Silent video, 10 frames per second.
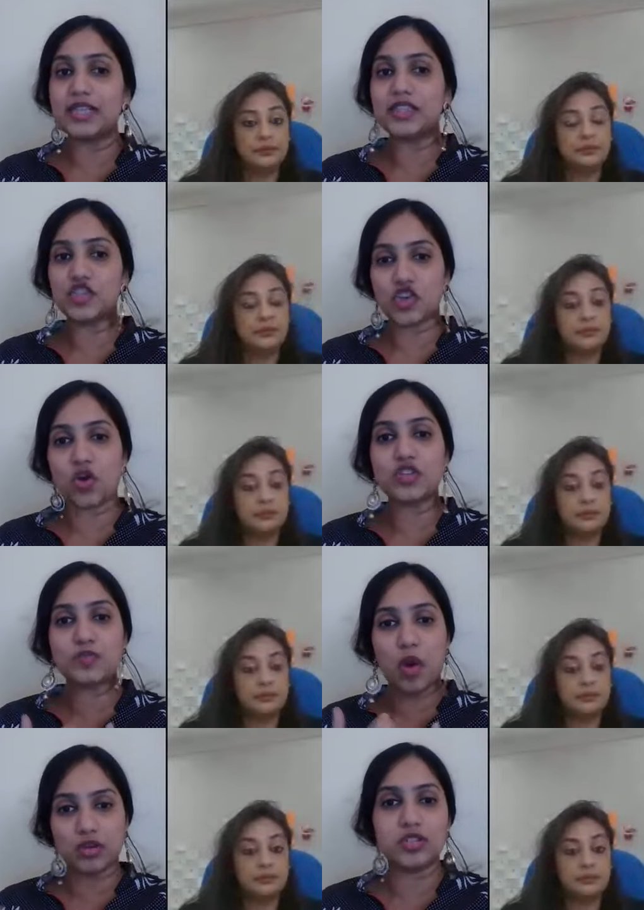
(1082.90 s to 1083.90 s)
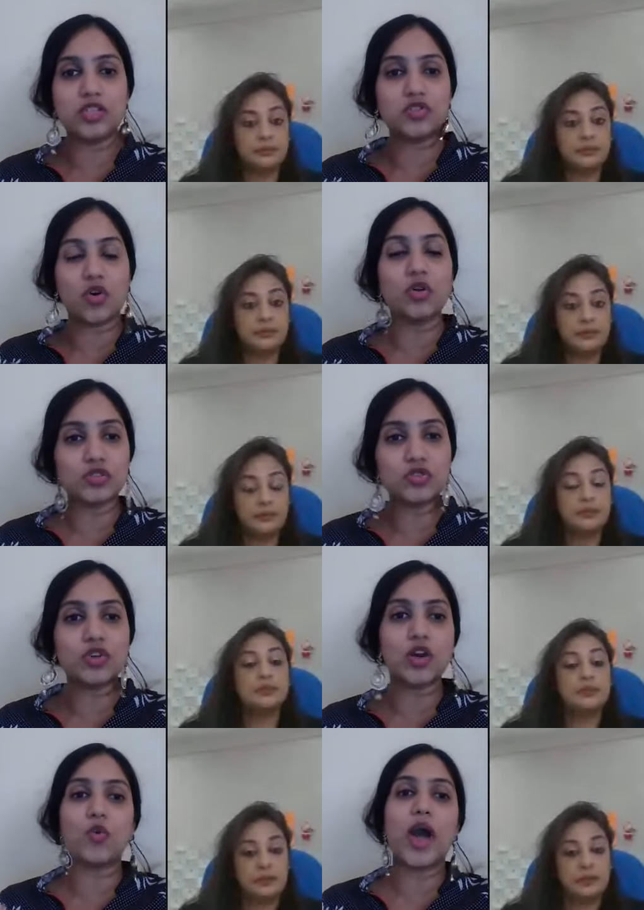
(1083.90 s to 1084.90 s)
Speaker 1: health insurance policies are also
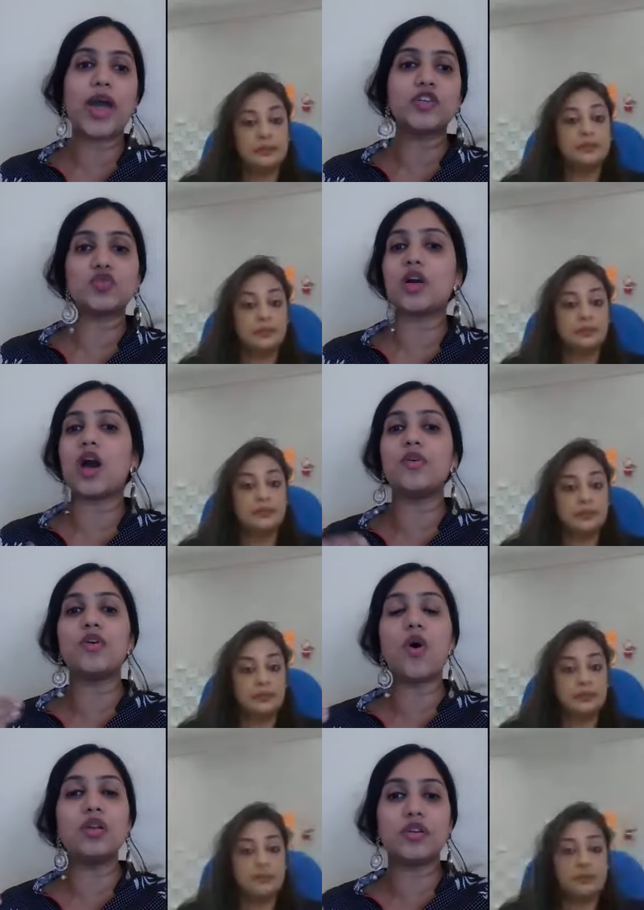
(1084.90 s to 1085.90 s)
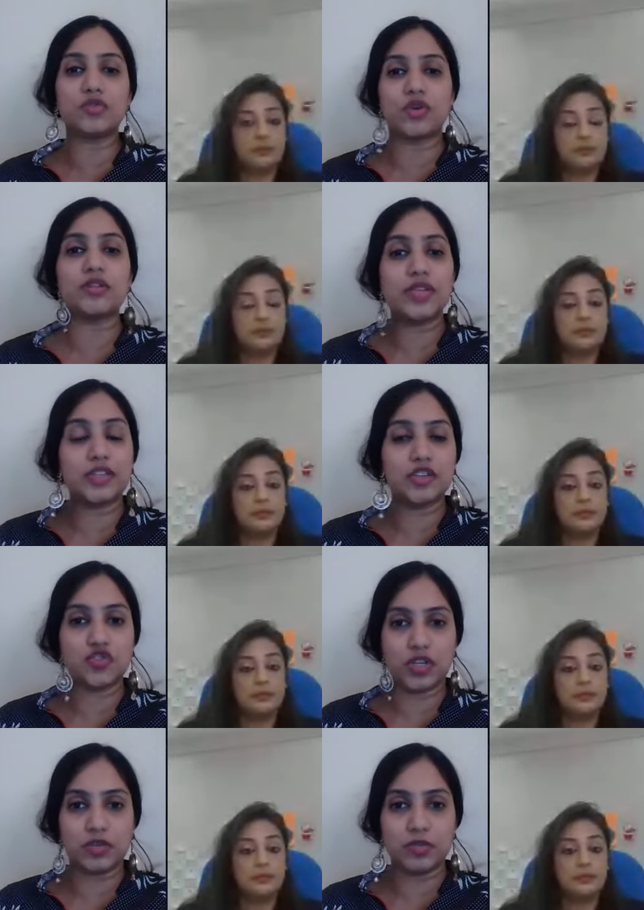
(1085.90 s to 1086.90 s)
required to cover all Corona-related
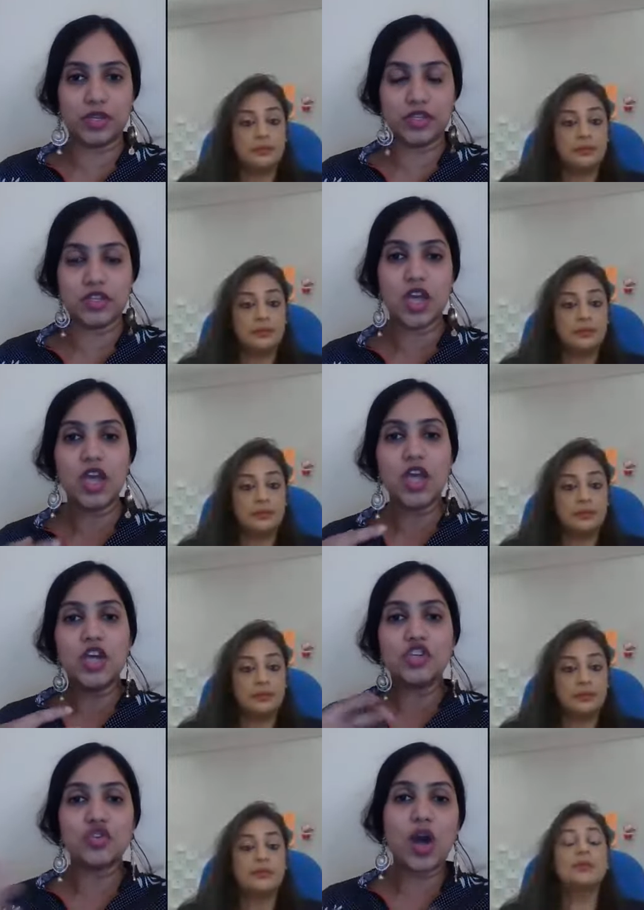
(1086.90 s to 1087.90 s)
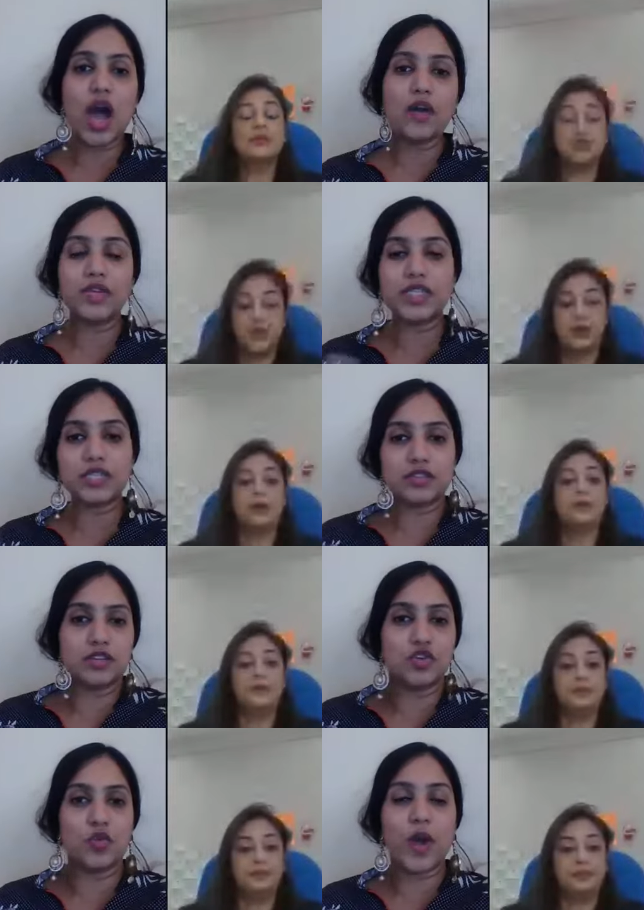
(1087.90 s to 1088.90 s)
treatments. So how sure. does you know